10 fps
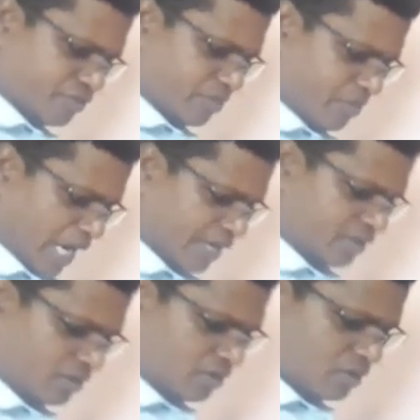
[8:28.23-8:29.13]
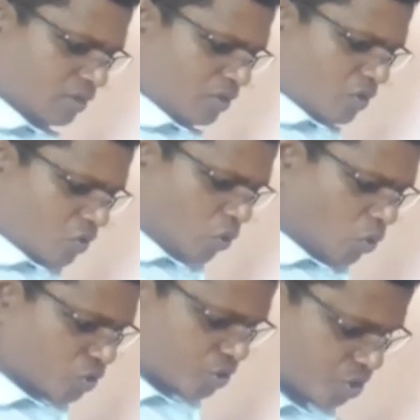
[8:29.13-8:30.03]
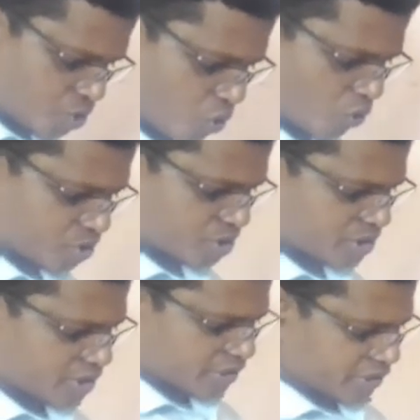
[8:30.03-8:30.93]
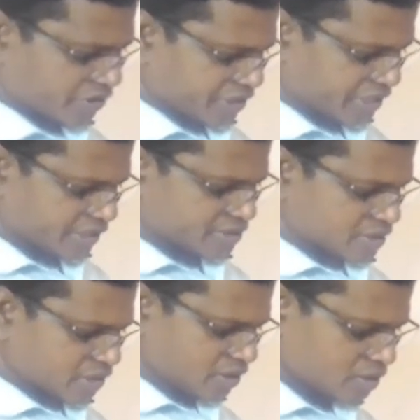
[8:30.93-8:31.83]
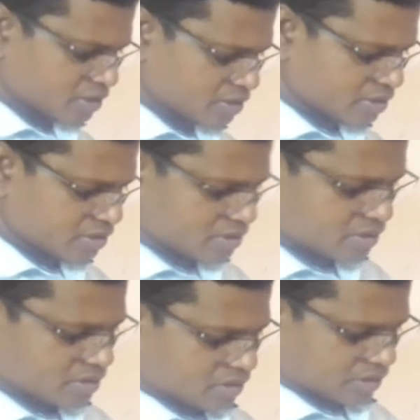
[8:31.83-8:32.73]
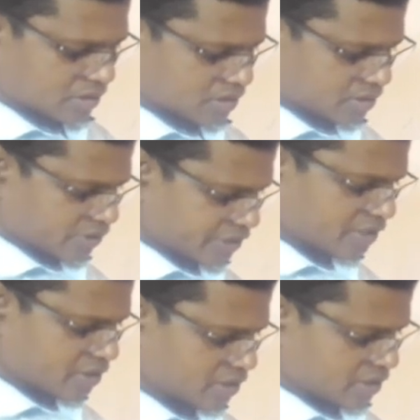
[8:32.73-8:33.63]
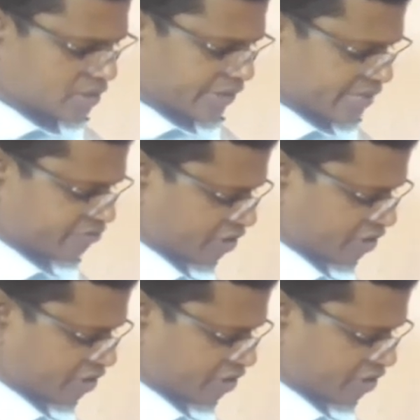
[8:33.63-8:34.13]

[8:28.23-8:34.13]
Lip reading: the man who stood near the near her and